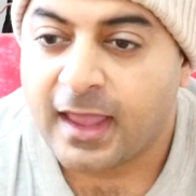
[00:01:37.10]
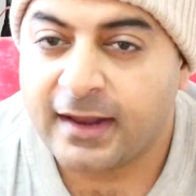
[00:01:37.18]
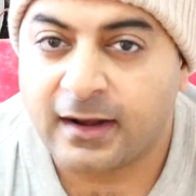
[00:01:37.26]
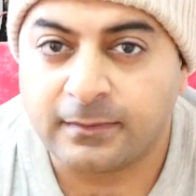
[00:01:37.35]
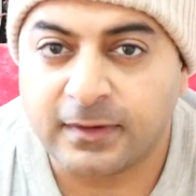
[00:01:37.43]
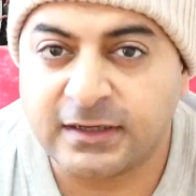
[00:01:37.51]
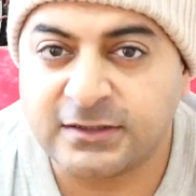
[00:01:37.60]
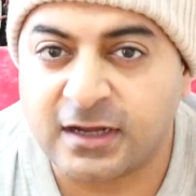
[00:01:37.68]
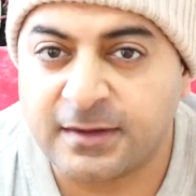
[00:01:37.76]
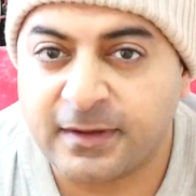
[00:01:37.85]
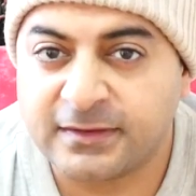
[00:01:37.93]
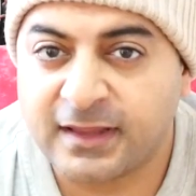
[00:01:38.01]
And I'm gonna
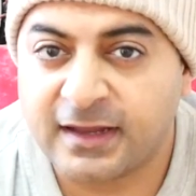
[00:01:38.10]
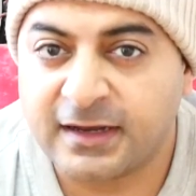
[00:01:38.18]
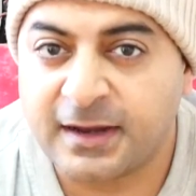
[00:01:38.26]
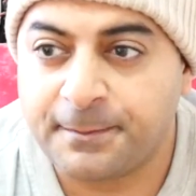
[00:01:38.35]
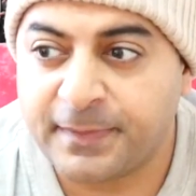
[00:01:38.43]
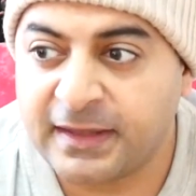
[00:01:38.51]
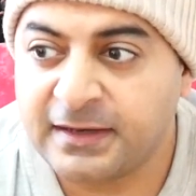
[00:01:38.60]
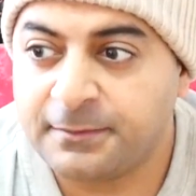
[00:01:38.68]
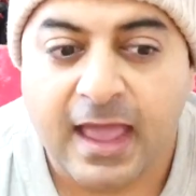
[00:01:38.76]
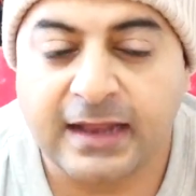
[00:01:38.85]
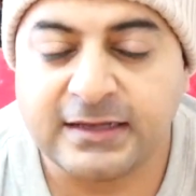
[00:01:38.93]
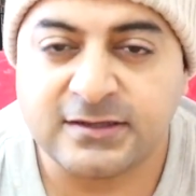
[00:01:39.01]
talk about that in a bit.
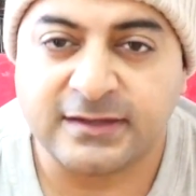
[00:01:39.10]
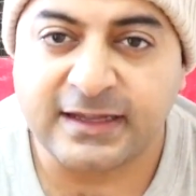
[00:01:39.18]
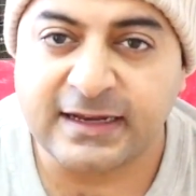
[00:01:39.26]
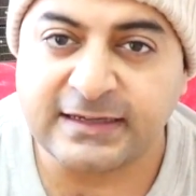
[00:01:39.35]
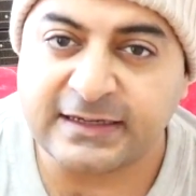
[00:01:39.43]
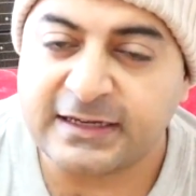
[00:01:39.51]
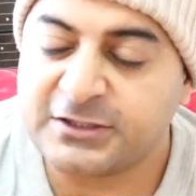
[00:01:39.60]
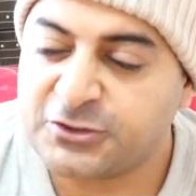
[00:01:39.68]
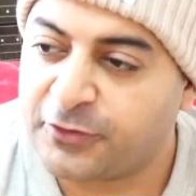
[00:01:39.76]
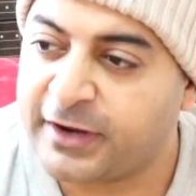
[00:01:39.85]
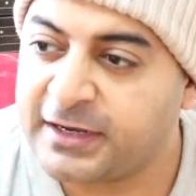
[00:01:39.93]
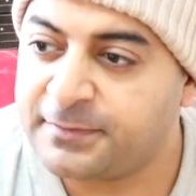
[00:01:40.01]
And it's not that I didn't
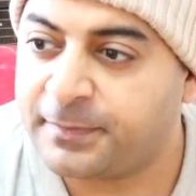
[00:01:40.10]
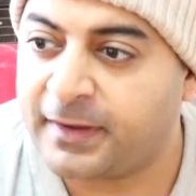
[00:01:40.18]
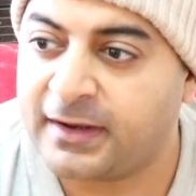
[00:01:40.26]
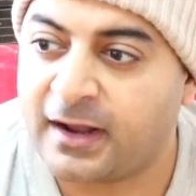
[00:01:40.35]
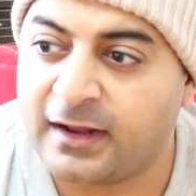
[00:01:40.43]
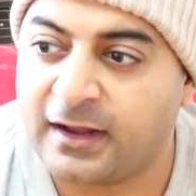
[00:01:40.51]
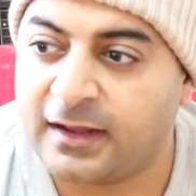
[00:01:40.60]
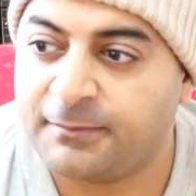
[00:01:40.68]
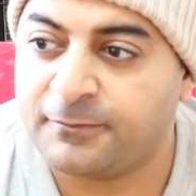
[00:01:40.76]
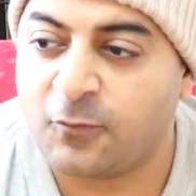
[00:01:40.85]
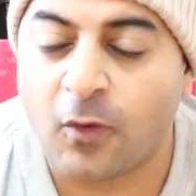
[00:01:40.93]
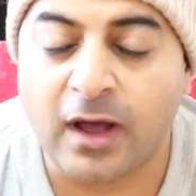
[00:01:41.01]
enjoy it, but
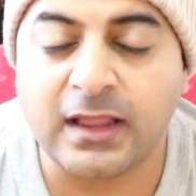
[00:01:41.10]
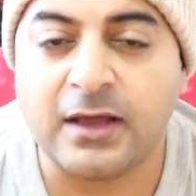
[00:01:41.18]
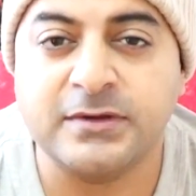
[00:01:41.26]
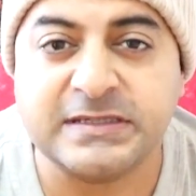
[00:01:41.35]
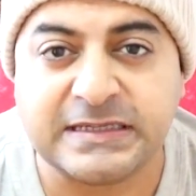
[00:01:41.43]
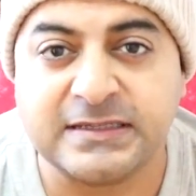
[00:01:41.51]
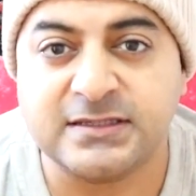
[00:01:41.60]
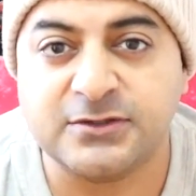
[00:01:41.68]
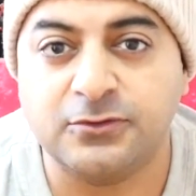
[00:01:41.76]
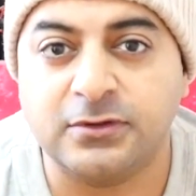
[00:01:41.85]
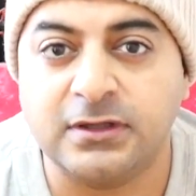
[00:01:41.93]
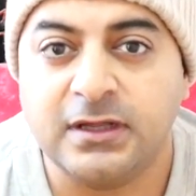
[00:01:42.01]
while I was in
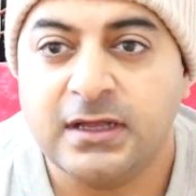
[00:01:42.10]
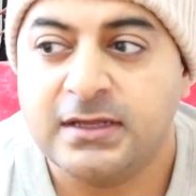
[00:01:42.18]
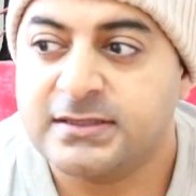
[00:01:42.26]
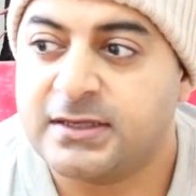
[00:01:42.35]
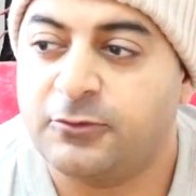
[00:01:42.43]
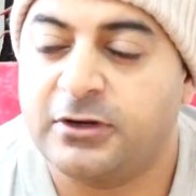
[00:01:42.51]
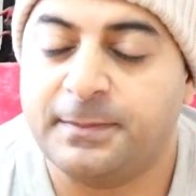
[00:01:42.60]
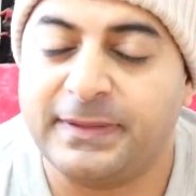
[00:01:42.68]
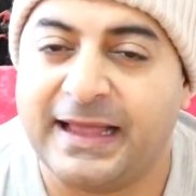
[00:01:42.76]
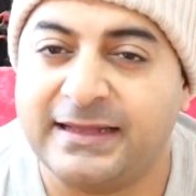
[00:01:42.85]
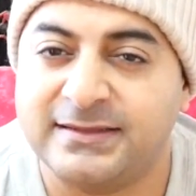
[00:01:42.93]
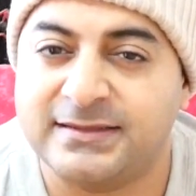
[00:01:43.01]
school, someone
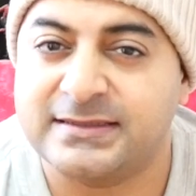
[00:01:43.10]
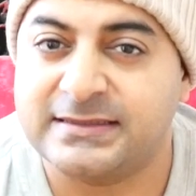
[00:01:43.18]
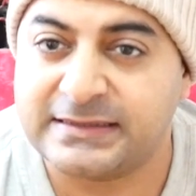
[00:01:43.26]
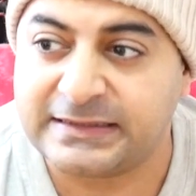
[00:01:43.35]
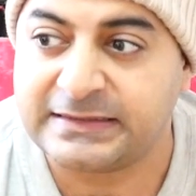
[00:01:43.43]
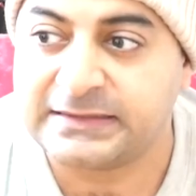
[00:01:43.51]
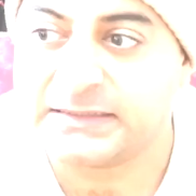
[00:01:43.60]
planted a seed.